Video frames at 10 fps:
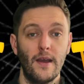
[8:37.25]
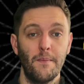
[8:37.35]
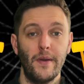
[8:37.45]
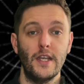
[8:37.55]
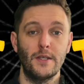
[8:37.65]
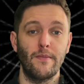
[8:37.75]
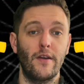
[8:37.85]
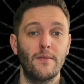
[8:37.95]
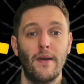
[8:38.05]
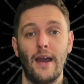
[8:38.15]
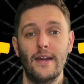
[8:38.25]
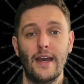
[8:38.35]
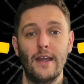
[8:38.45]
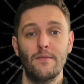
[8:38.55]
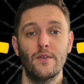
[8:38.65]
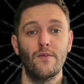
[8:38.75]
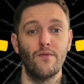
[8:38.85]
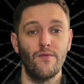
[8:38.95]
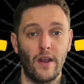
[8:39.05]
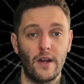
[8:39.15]
Beats married a man named
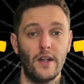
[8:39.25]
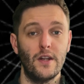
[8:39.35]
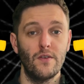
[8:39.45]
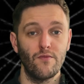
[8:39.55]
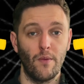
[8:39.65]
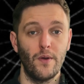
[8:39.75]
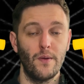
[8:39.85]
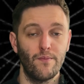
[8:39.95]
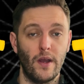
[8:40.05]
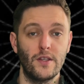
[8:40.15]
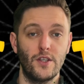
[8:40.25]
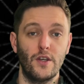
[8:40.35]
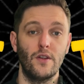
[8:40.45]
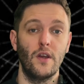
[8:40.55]
Franklin Robert Branson,